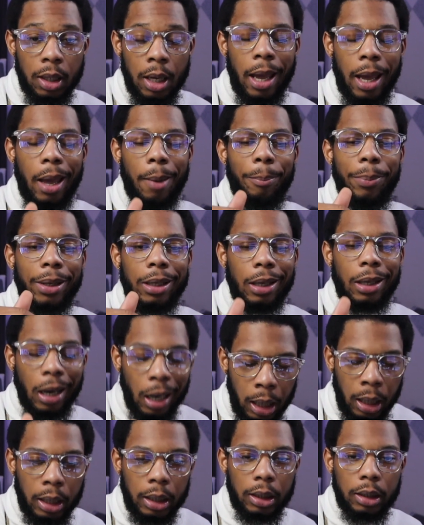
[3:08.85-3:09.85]
and
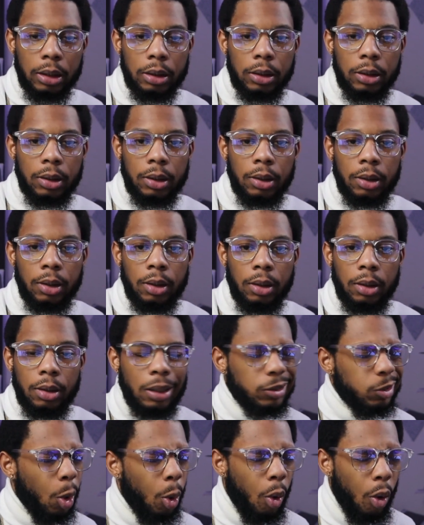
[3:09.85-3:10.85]
beyond. That's
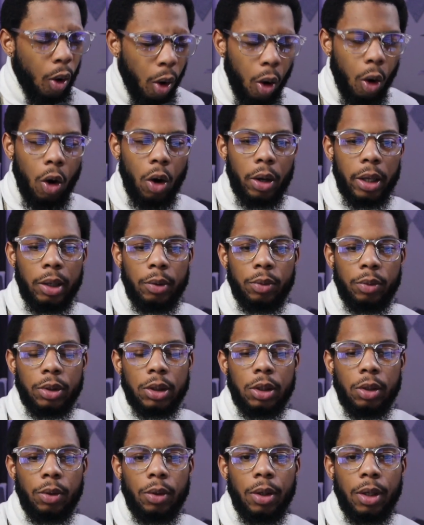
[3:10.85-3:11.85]
all he was
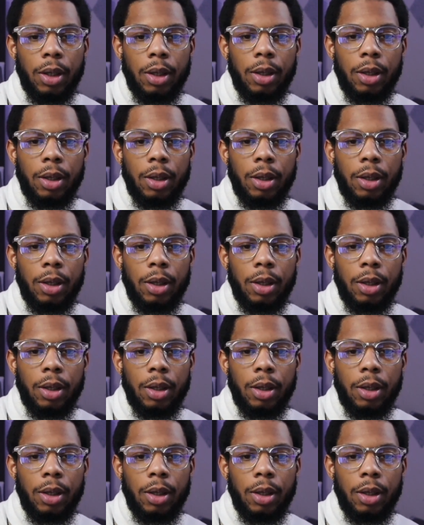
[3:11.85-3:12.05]
doing.